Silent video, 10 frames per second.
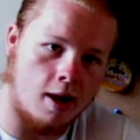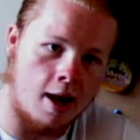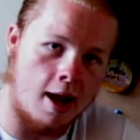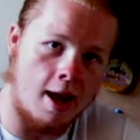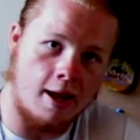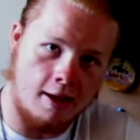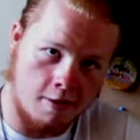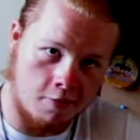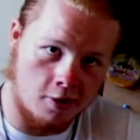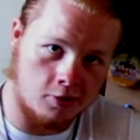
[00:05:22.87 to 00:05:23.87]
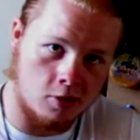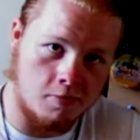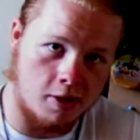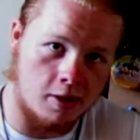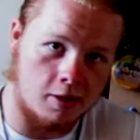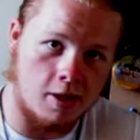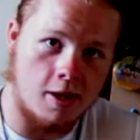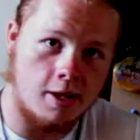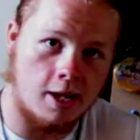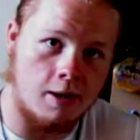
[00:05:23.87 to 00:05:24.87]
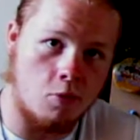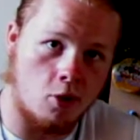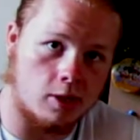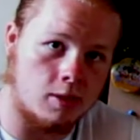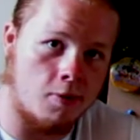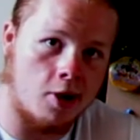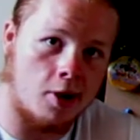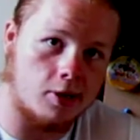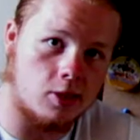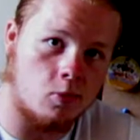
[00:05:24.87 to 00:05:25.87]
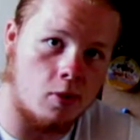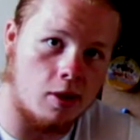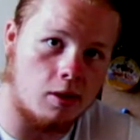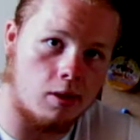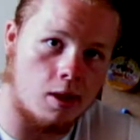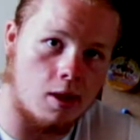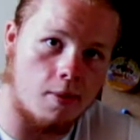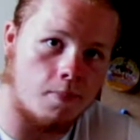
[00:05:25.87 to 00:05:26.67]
I have also been getting more experience with